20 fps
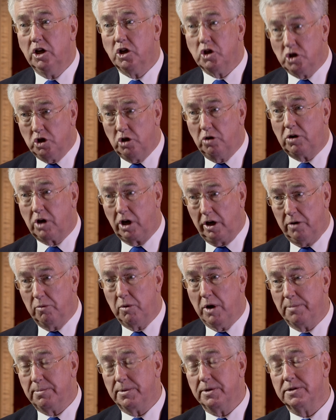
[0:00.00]
nuclear
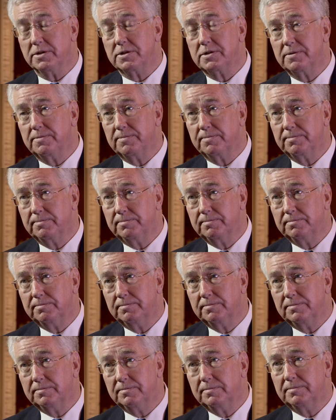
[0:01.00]
weapons. But